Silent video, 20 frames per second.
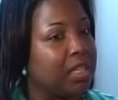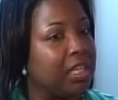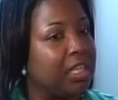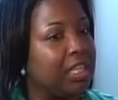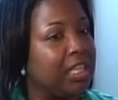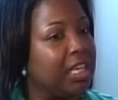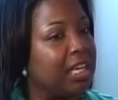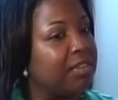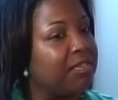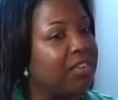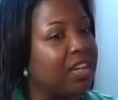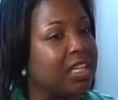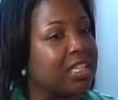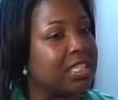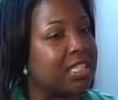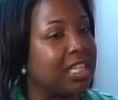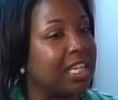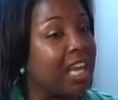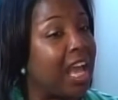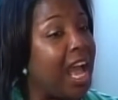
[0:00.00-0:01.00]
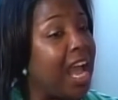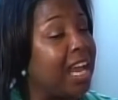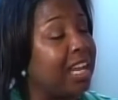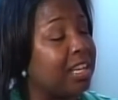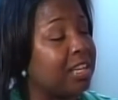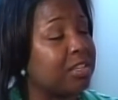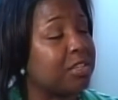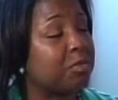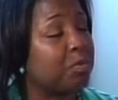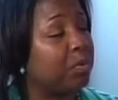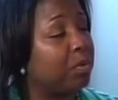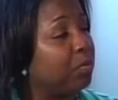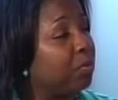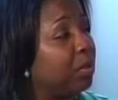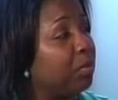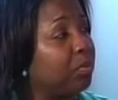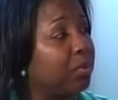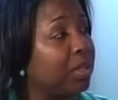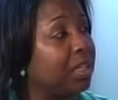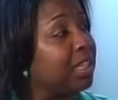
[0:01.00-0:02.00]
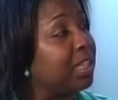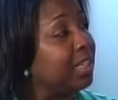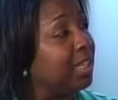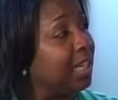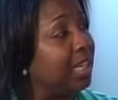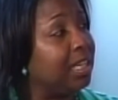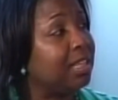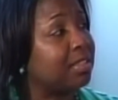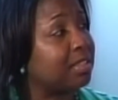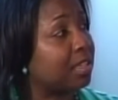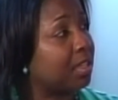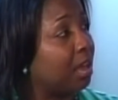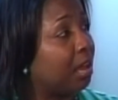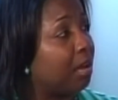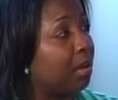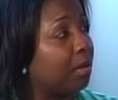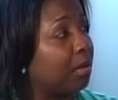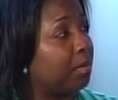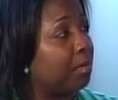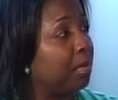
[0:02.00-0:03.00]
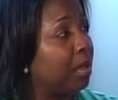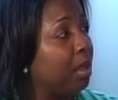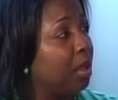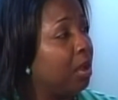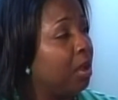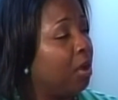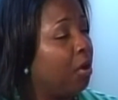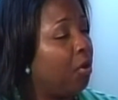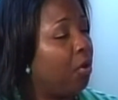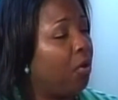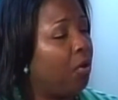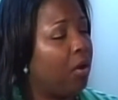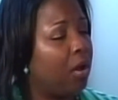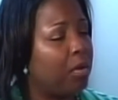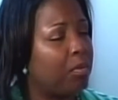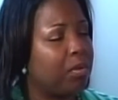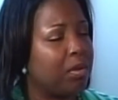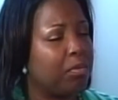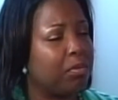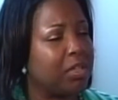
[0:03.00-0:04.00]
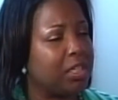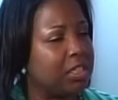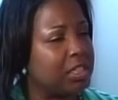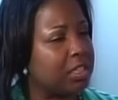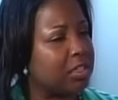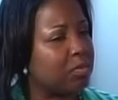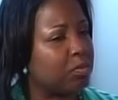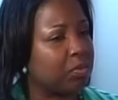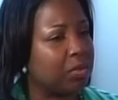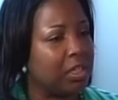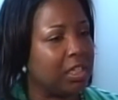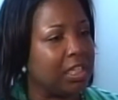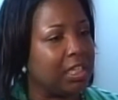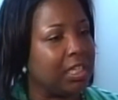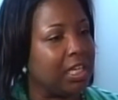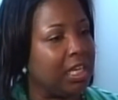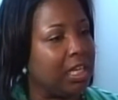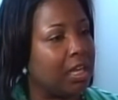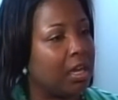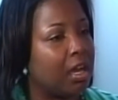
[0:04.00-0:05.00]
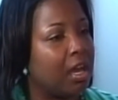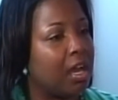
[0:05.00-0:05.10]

give us guidance when we really need some, mm-hmm. or when we just really need an